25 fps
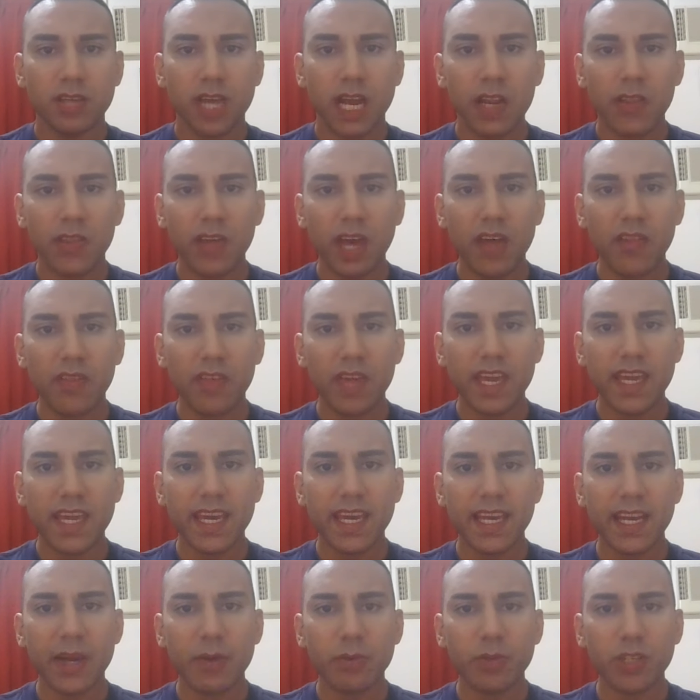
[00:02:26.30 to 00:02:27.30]
and that they
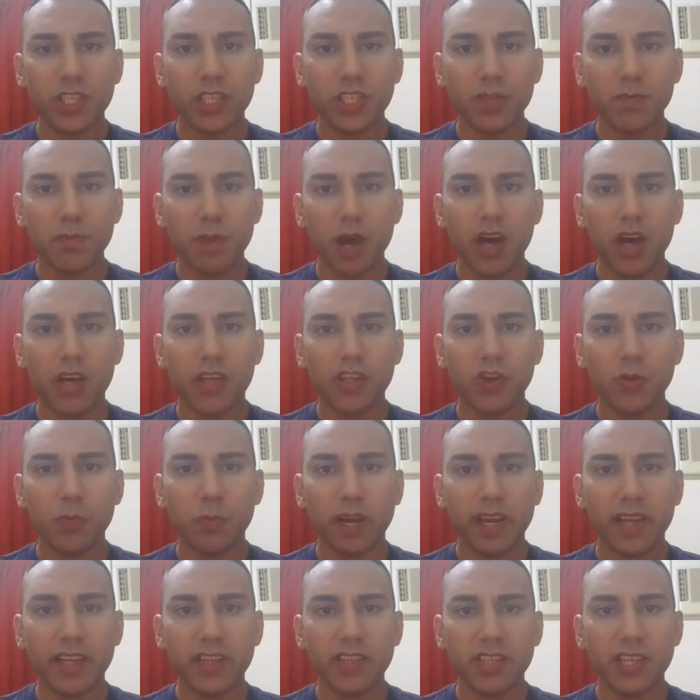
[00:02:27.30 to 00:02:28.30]
can outsmart you
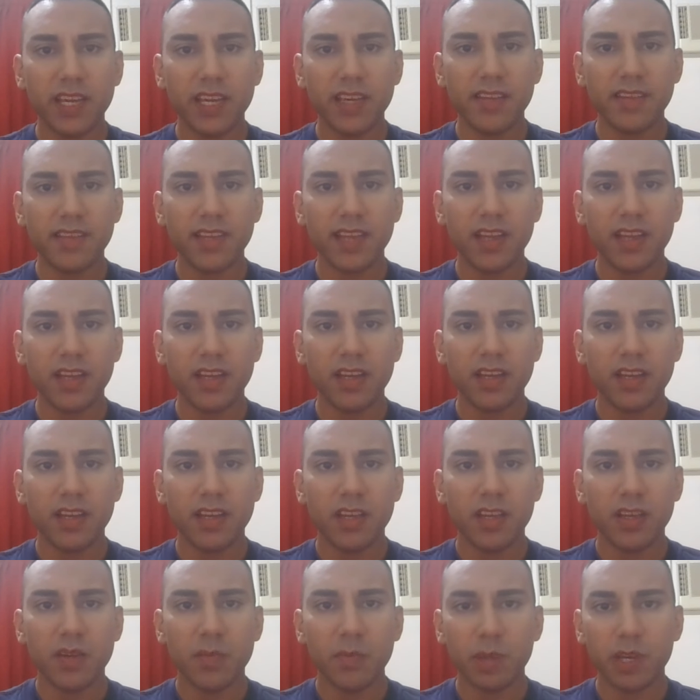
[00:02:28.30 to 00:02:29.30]
by cheating,
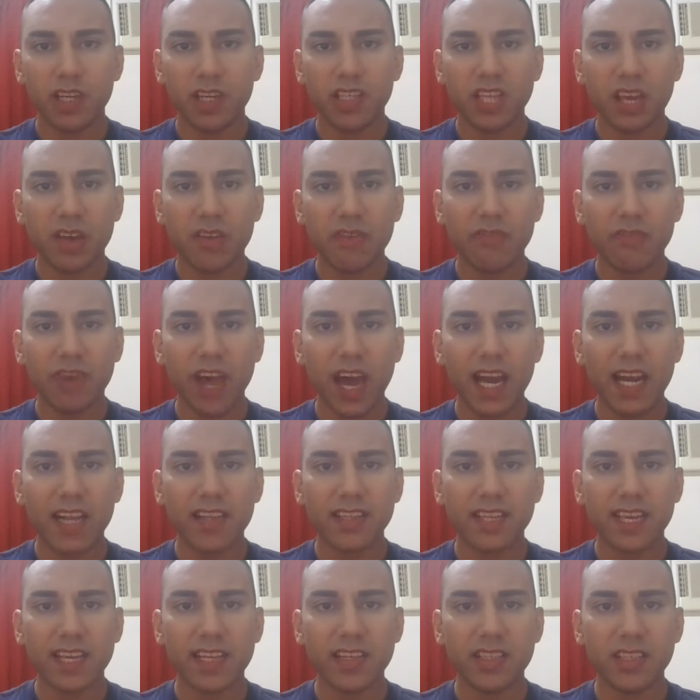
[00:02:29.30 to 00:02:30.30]
because it
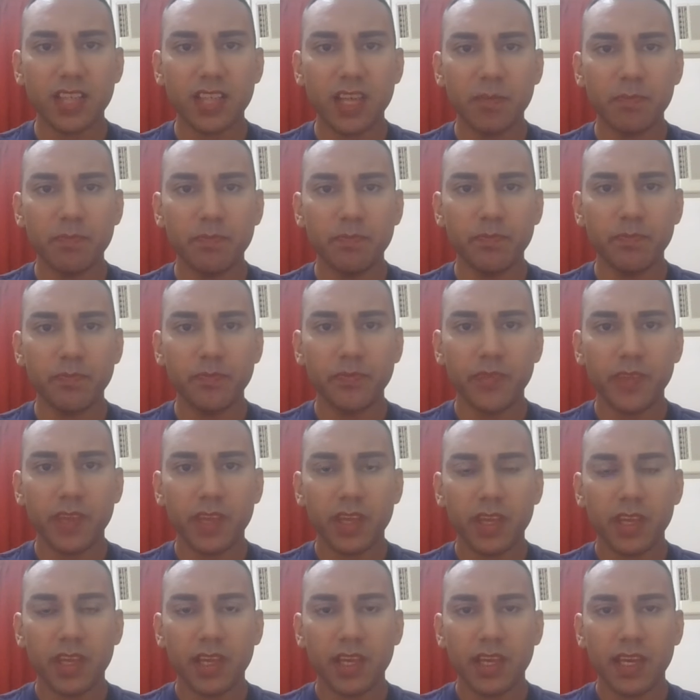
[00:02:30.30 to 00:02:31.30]
validates them.
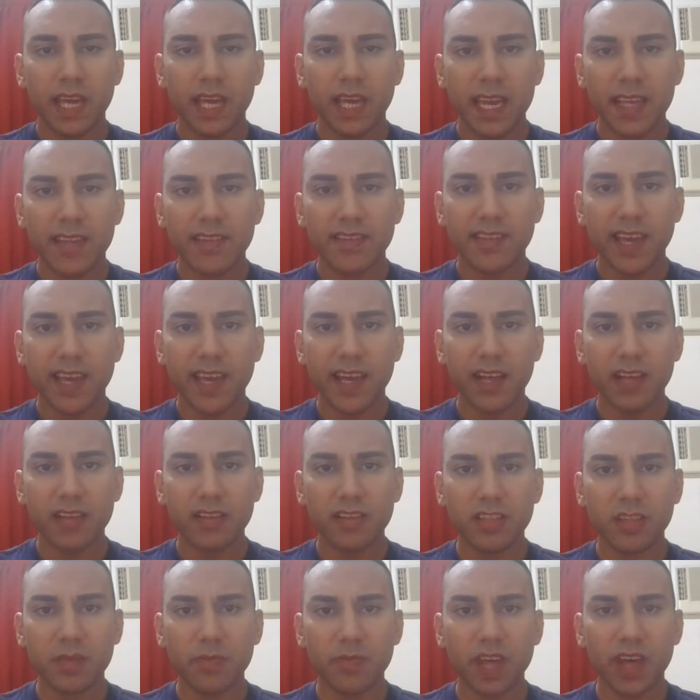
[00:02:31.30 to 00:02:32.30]
It
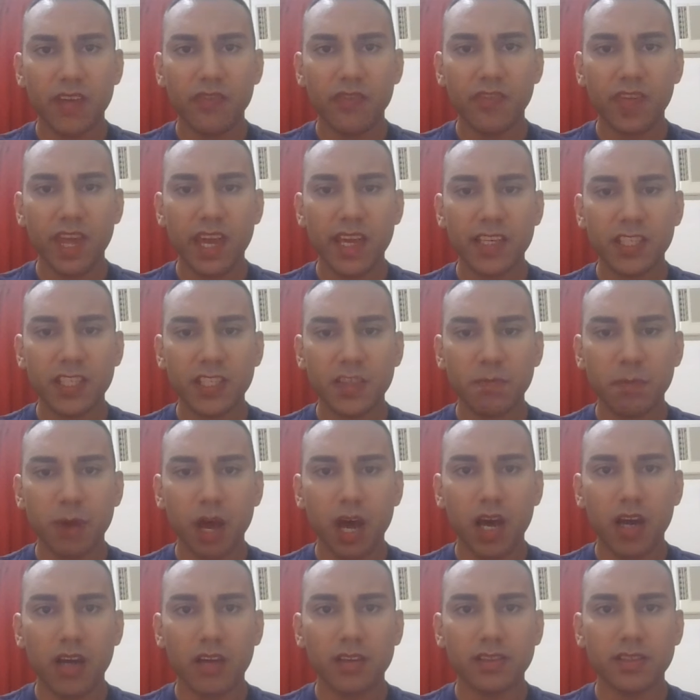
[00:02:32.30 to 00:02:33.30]
tells them that they're
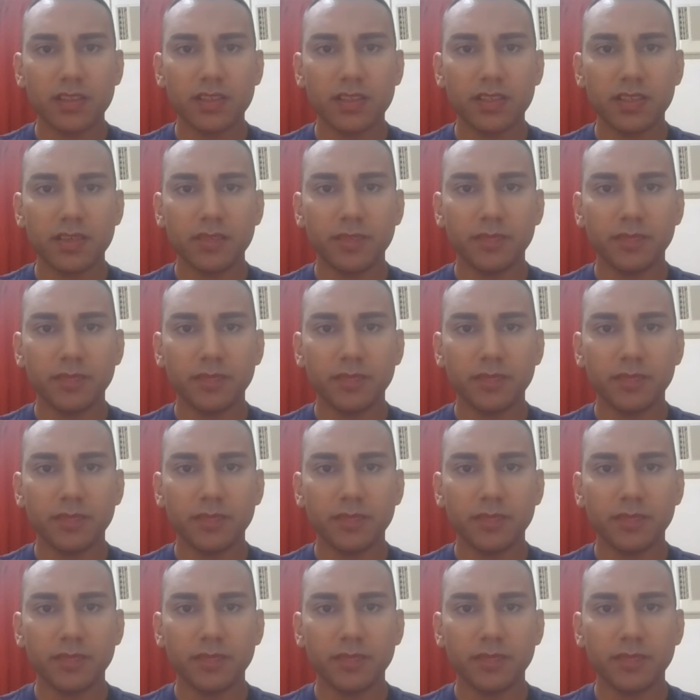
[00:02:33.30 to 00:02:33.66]
smart,